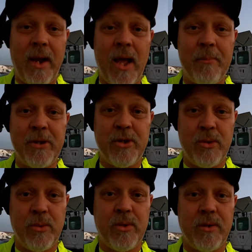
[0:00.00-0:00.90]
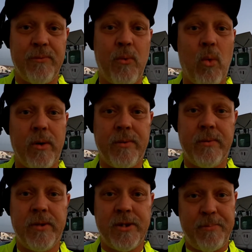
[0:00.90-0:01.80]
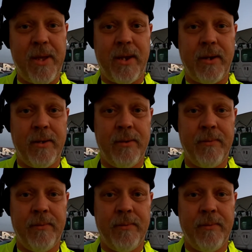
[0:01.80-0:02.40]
and how much you can afford to spend.